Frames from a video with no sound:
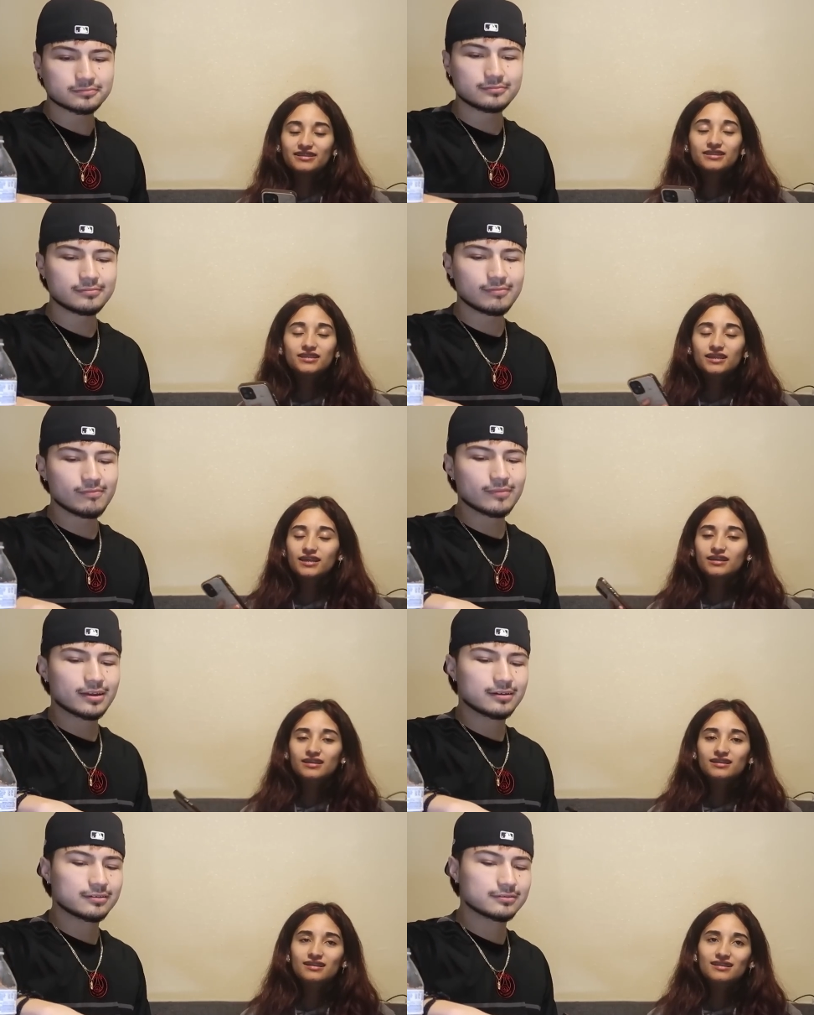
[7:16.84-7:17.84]
Speaker 1: He's like,
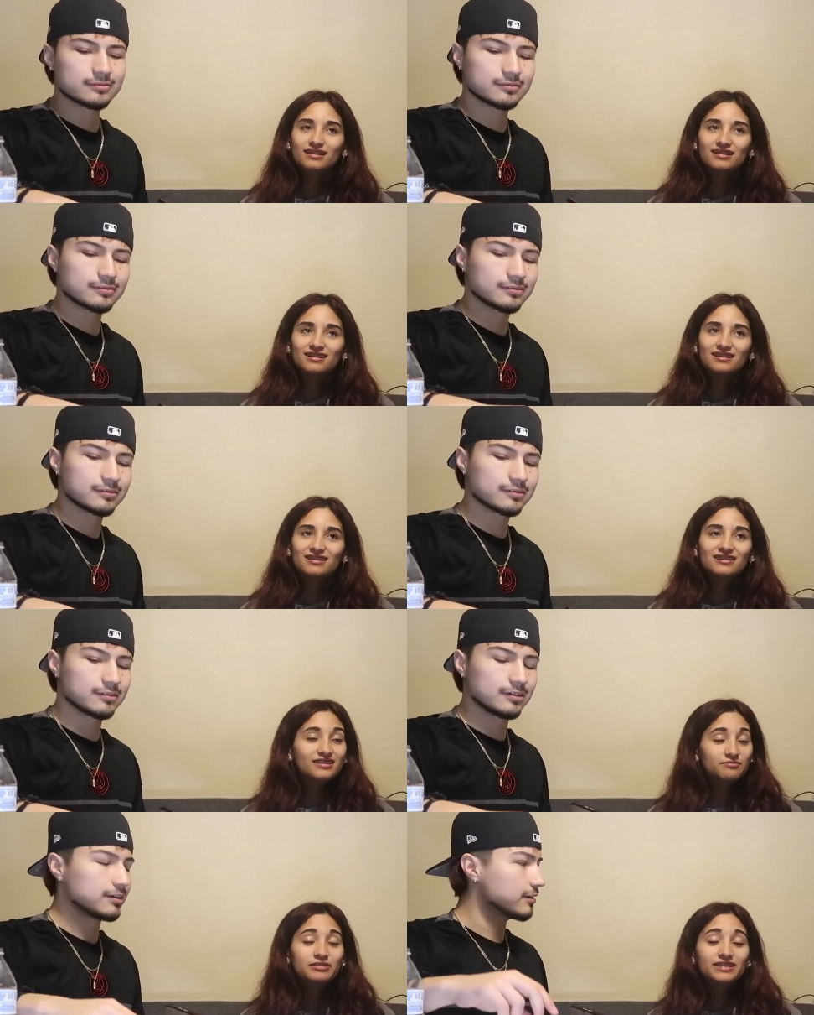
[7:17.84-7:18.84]

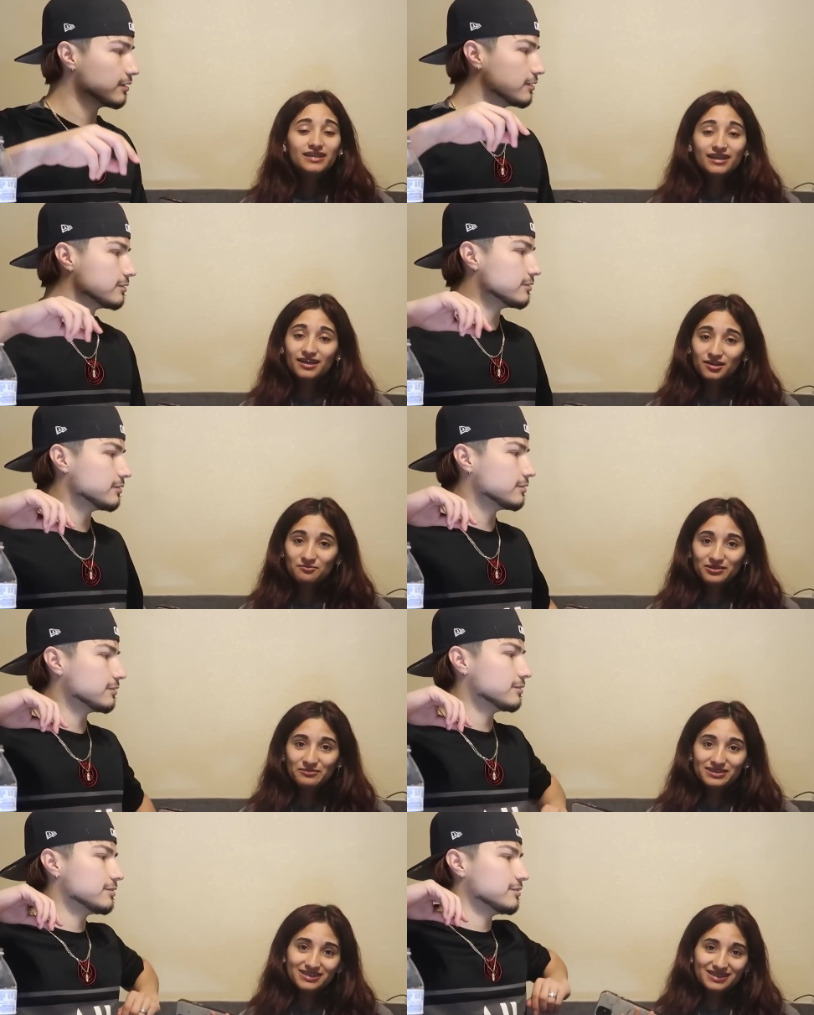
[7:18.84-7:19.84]
he's been taking care of me
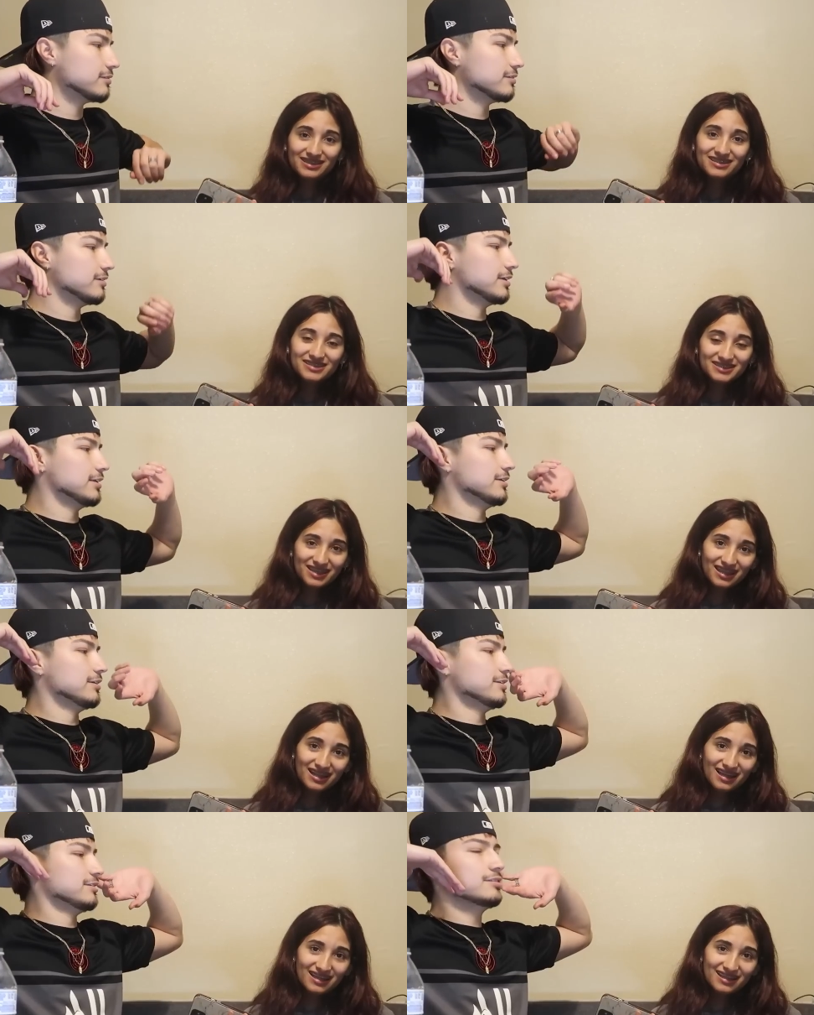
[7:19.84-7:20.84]
basically. Let's just say
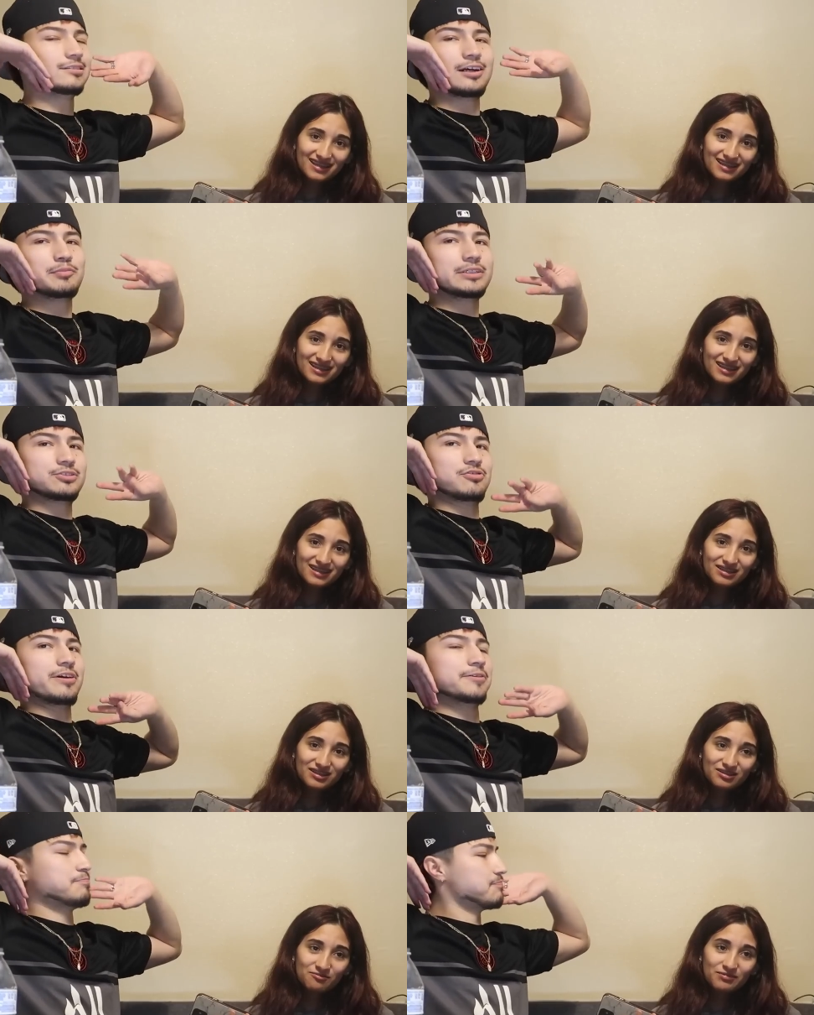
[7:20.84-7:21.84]
that.
Speaker 2: I've been
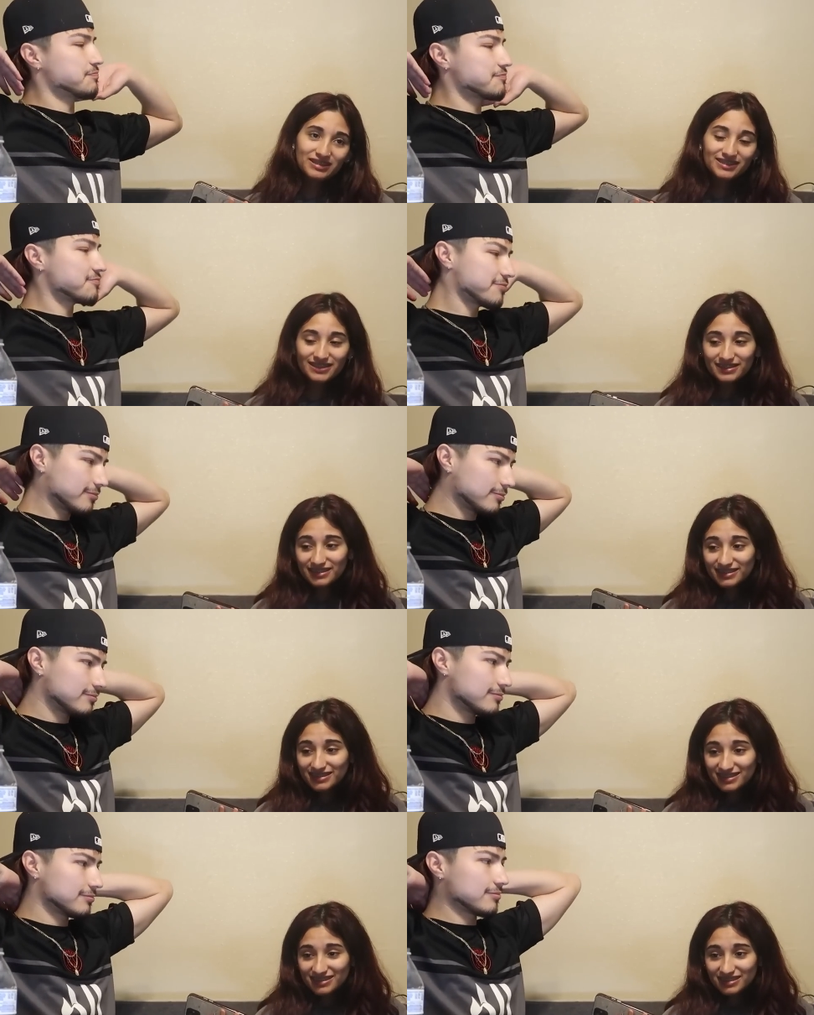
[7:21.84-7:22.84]
trying.
Speaker 1: My sickness,
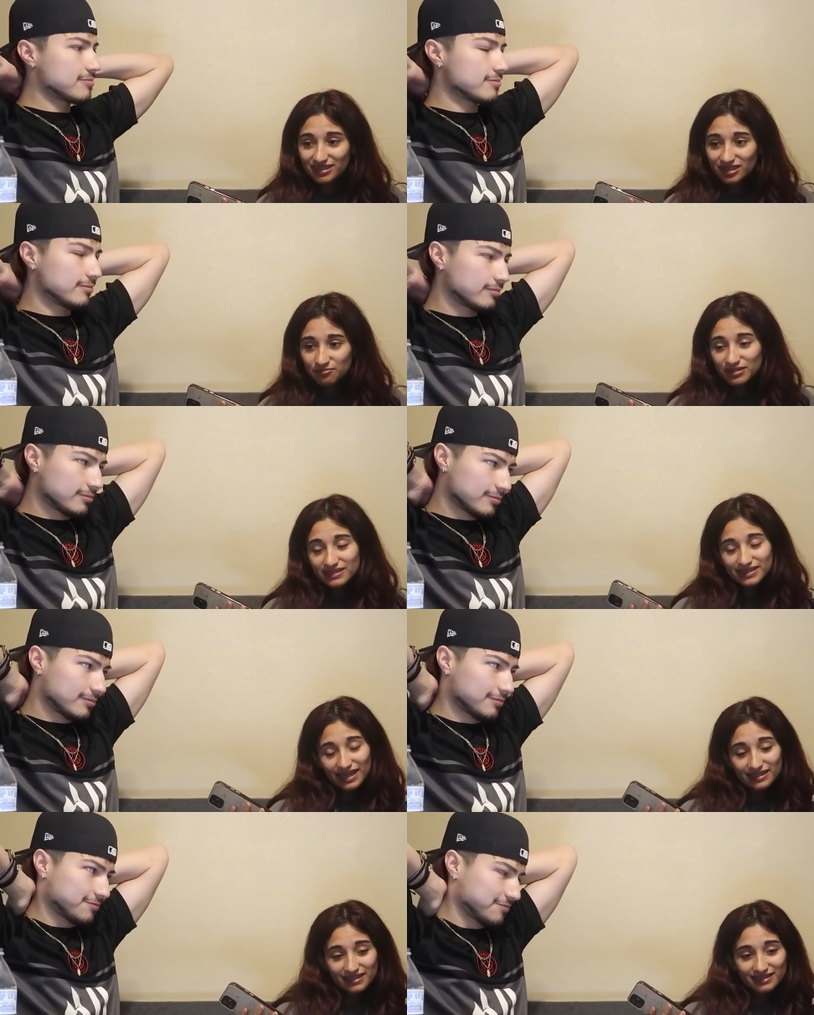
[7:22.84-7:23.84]
my
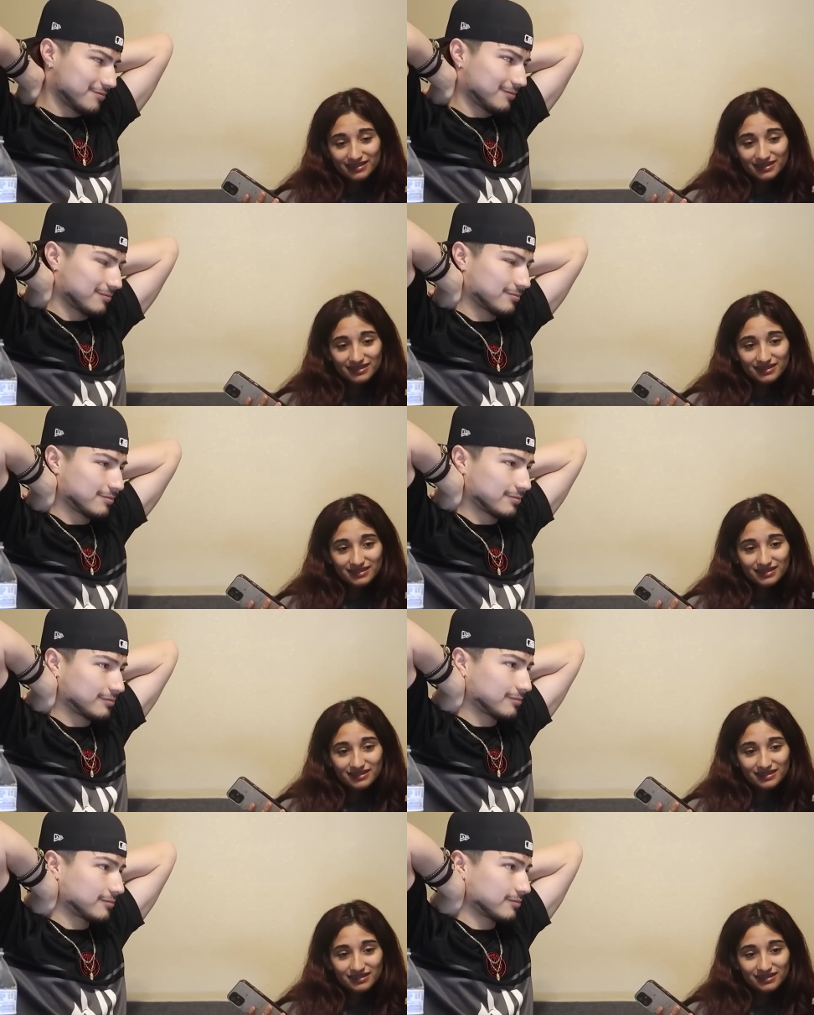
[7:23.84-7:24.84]
sadness,
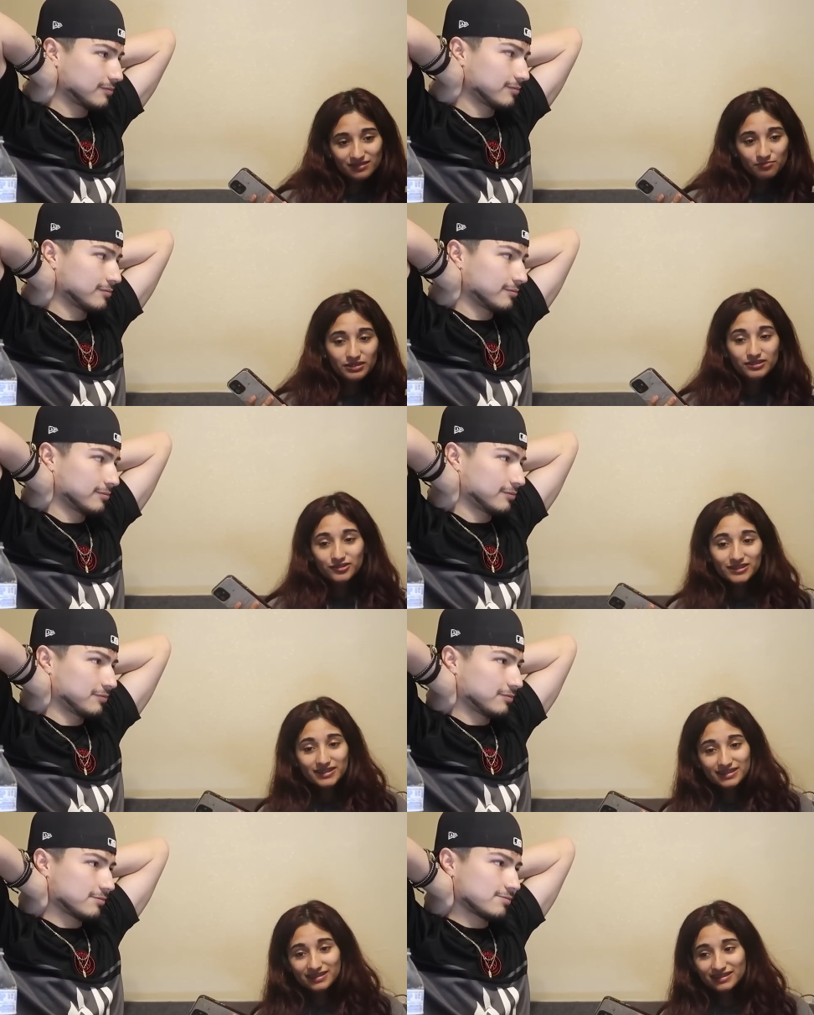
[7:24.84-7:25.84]
my
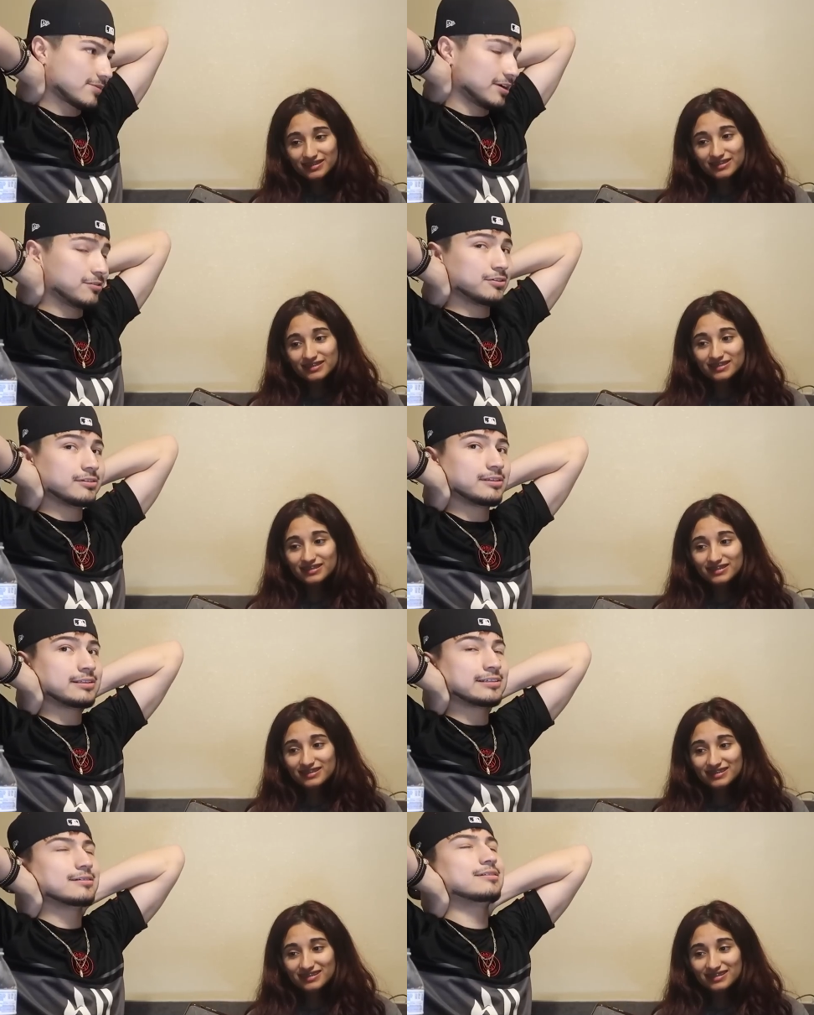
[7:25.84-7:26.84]
stressness.
Speaker 2: Well, oh, the only thing
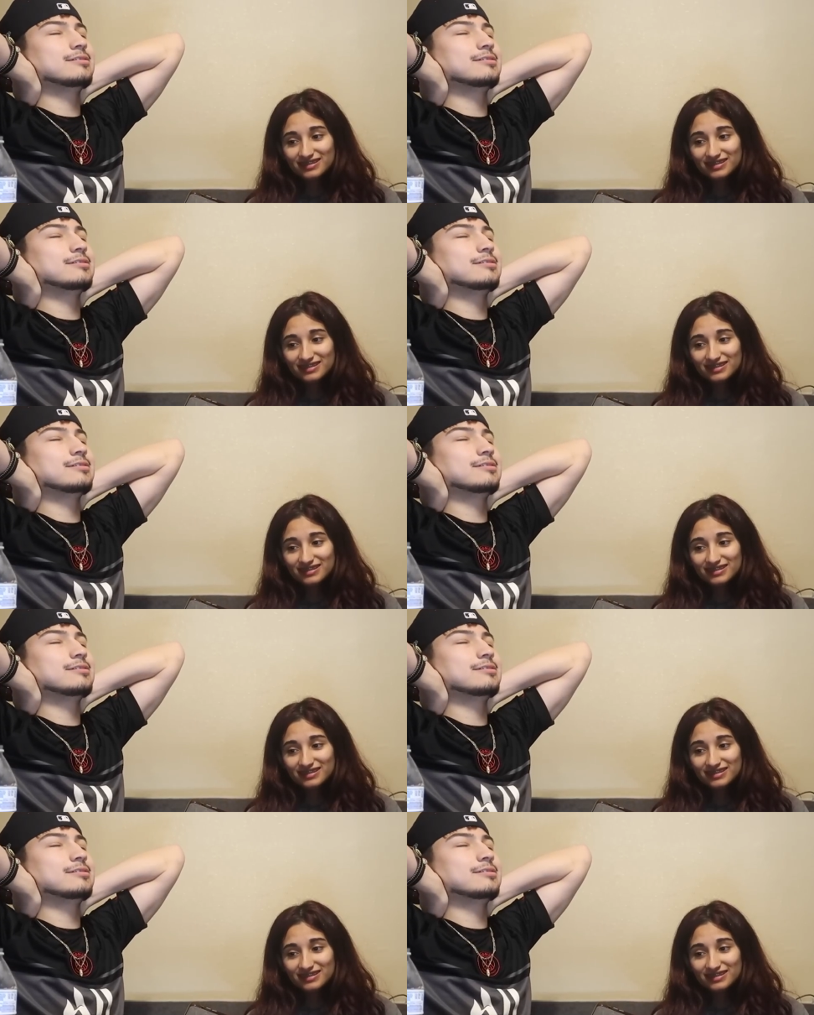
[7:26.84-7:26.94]
that. Oh,